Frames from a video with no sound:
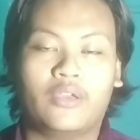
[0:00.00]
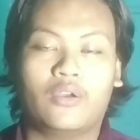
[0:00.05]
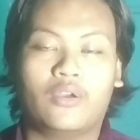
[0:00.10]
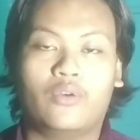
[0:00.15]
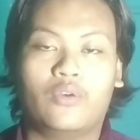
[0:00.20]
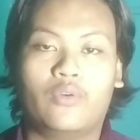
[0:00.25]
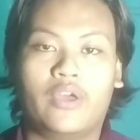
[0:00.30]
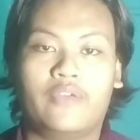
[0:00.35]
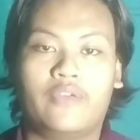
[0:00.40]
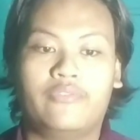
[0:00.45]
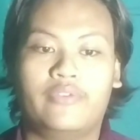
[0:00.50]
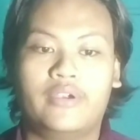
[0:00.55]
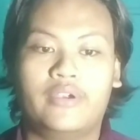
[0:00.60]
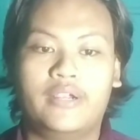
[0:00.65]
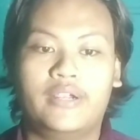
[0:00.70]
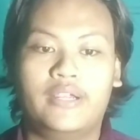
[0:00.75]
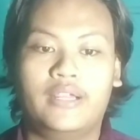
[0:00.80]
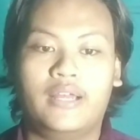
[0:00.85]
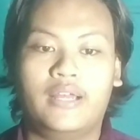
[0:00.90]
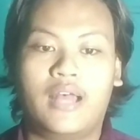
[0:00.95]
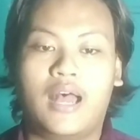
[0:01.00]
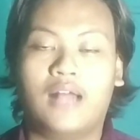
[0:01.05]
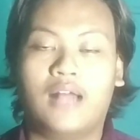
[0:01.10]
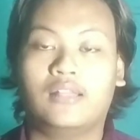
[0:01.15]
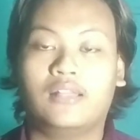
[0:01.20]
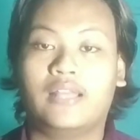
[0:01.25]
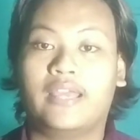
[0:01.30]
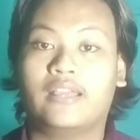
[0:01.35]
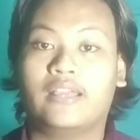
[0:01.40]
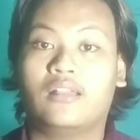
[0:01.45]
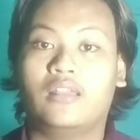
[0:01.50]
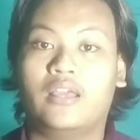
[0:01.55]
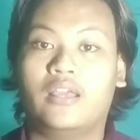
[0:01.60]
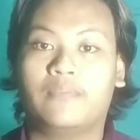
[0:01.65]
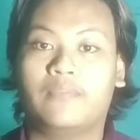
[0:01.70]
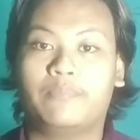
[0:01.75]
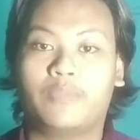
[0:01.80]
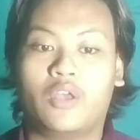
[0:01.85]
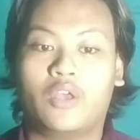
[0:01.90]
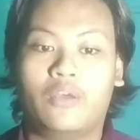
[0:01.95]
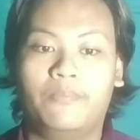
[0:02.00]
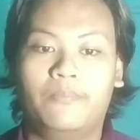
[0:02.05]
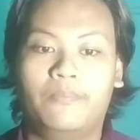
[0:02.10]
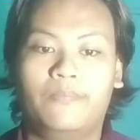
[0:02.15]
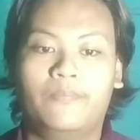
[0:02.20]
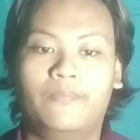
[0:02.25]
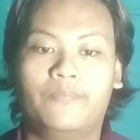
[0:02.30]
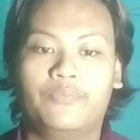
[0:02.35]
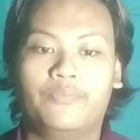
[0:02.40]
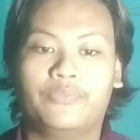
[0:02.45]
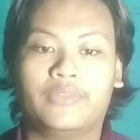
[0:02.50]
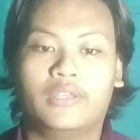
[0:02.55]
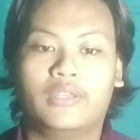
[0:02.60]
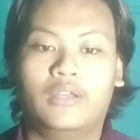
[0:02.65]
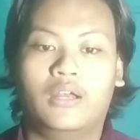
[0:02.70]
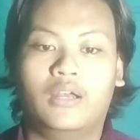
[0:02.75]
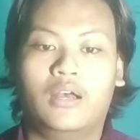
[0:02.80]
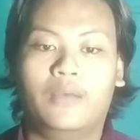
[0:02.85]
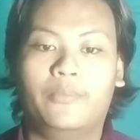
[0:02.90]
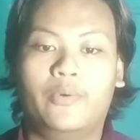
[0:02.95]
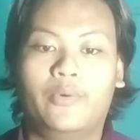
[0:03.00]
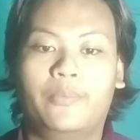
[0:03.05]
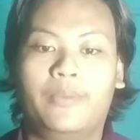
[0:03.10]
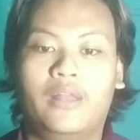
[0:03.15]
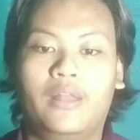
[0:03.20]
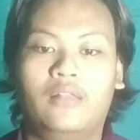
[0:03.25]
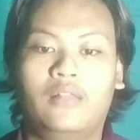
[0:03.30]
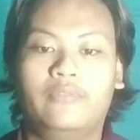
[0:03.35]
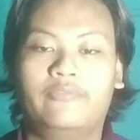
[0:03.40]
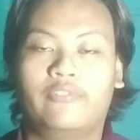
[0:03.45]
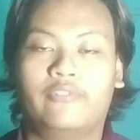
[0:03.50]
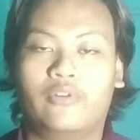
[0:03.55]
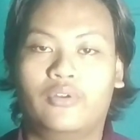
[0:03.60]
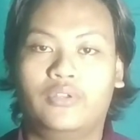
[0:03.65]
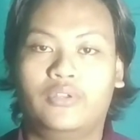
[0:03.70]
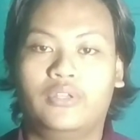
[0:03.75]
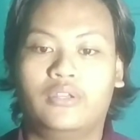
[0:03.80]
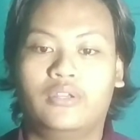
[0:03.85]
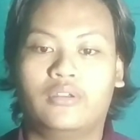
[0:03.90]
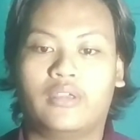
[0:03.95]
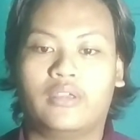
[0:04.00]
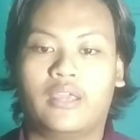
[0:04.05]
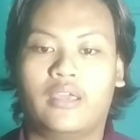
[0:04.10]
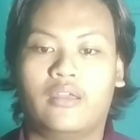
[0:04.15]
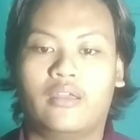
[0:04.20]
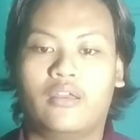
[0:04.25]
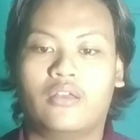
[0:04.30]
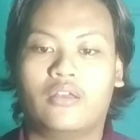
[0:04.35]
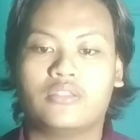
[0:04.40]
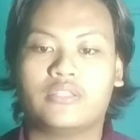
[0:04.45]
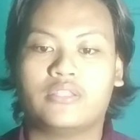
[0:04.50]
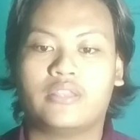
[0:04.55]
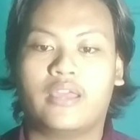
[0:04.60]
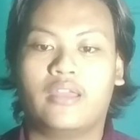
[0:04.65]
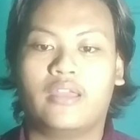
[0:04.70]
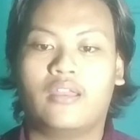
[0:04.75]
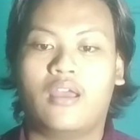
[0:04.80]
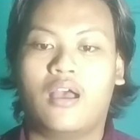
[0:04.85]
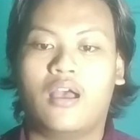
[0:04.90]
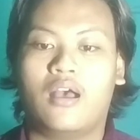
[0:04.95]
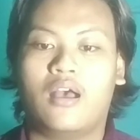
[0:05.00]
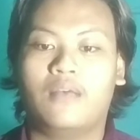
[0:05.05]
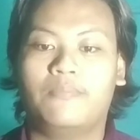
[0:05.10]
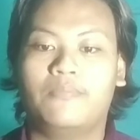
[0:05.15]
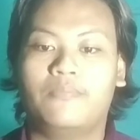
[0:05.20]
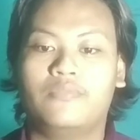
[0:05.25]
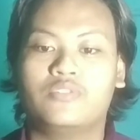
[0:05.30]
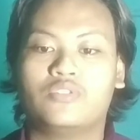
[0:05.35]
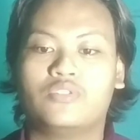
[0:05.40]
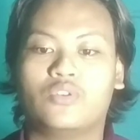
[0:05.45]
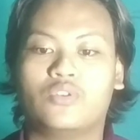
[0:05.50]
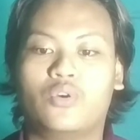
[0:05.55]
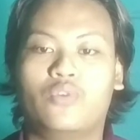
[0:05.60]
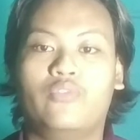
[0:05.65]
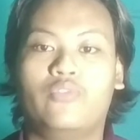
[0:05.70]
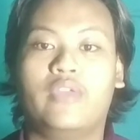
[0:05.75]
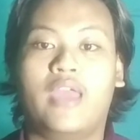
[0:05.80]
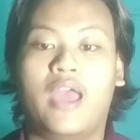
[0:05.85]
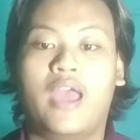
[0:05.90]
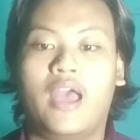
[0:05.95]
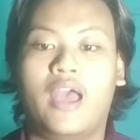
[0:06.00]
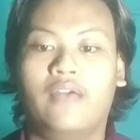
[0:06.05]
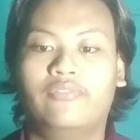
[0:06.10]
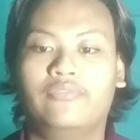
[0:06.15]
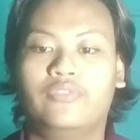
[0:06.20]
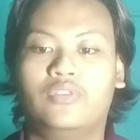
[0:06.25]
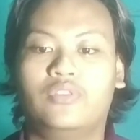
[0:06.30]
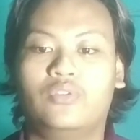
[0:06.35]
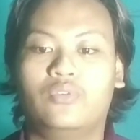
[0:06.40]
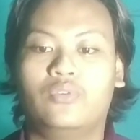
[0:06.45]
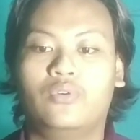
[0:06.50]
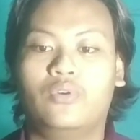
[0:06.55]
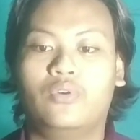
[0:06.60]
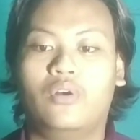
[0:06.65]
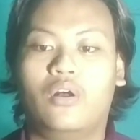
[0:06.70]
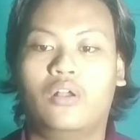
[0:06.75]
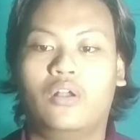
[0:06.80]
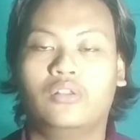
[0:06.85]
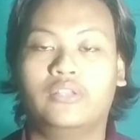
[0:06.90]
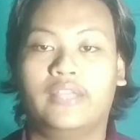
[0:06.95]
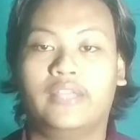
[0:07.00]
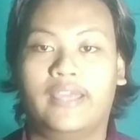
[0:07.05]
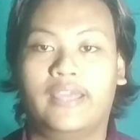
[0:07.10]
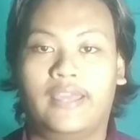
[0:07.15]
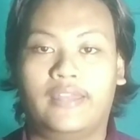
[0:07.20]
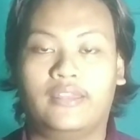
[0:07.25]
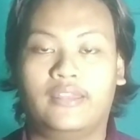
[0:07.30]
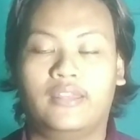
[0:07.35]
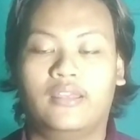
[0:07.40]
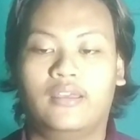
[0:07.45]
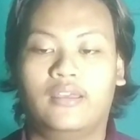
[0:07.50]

However, unlike a laptop, a mobile phone cannot stand up, so we have to hold it.